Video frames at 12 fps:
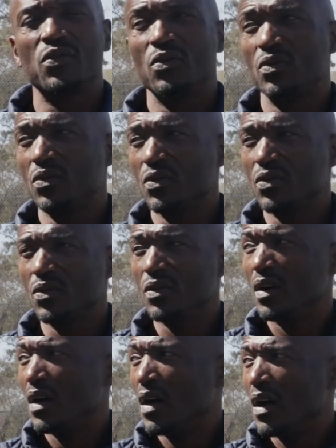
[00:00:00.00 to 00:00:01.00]
you
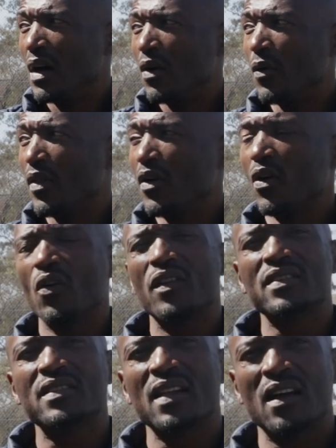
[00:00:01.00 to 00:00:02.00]
with all
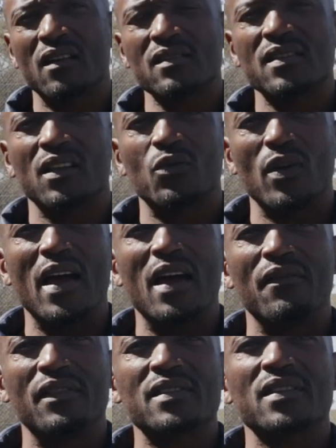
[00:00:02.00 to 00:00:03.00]
the struggles that we
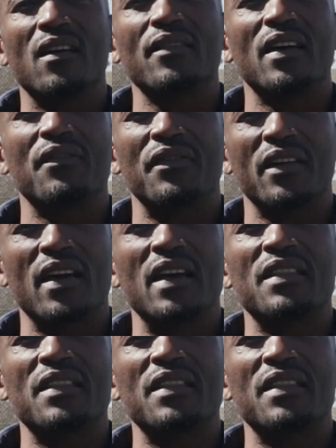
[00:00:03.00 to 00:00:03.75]
have in South Africa